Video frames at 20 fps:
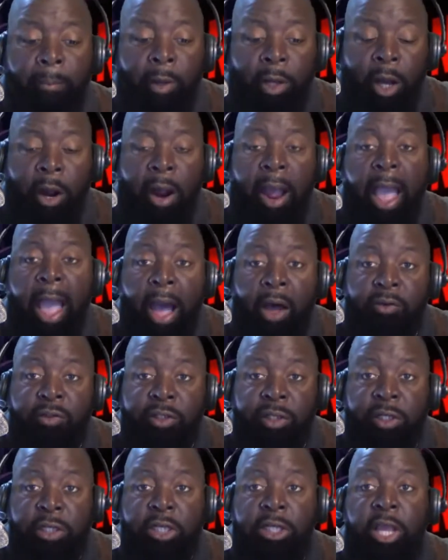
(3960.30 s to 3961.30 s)
her house
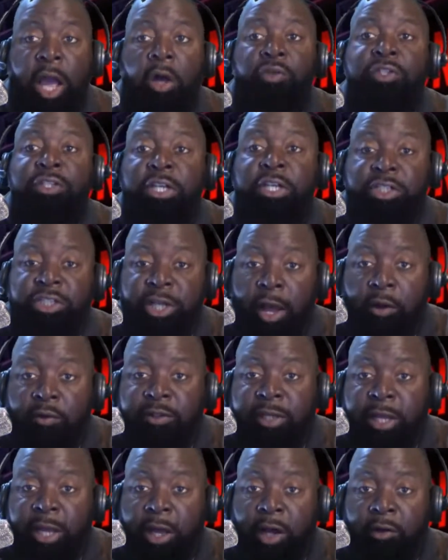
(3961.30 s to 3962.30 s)
clean. Y'all sit y'all
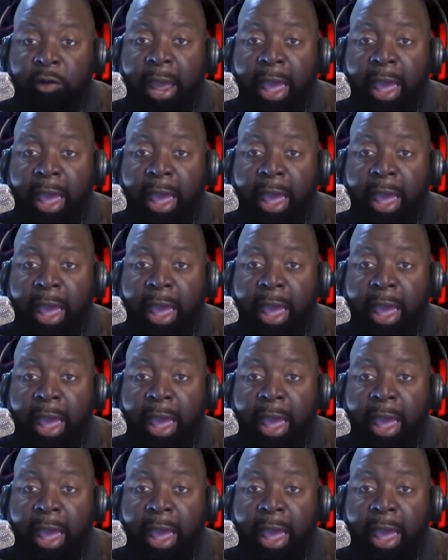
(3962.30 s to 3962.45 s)
tail